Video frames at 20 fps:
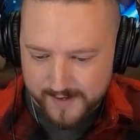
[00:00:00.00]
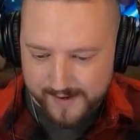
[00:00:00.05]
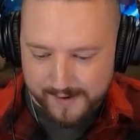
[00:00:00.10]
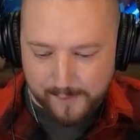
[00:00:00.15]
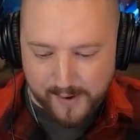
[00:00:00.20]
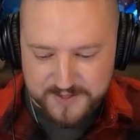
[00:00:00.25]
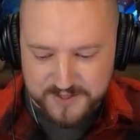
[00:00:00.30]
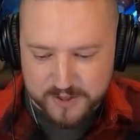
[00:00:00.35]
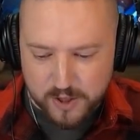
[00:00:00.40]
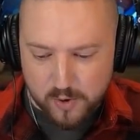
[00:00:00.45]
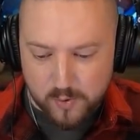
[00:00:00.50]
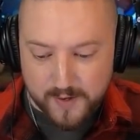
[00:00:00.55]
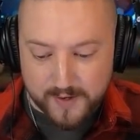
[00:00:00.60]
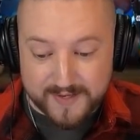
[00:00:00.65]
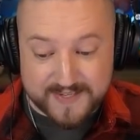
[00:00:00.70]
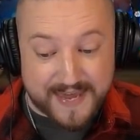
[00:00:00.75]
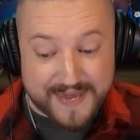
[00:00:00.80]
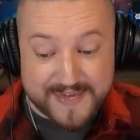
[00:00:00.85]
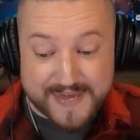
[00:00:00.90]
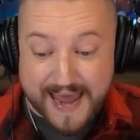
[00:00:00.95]
He wants to go.
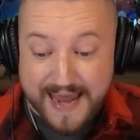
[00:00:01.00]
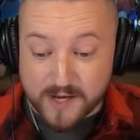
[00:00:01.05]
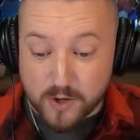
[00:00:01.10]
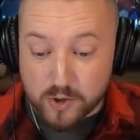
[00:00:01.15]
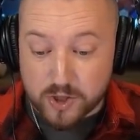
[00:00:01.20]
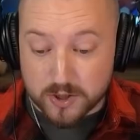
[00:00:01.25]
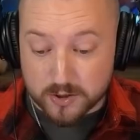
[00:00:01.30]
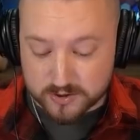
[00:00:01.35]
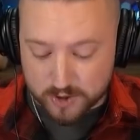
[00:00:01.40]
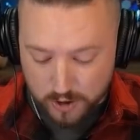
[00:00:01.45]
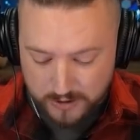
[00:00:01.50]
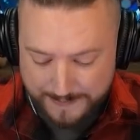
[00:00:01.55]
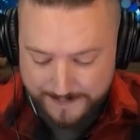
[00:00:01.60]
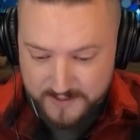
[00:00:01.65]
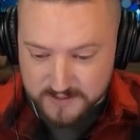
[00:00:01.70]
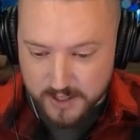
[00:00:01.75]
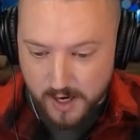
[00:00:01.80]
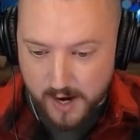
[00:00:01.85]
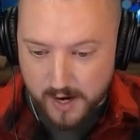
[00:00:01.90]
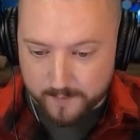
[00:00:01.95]
He, he can't go Darkarm
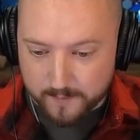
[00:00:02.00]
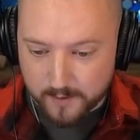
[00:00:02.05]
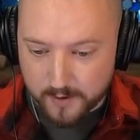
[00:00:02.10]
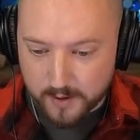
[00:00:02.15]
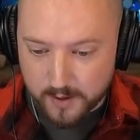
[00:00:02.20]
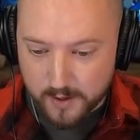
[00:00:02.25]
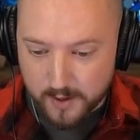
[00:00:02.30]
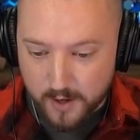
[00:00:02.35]
in time.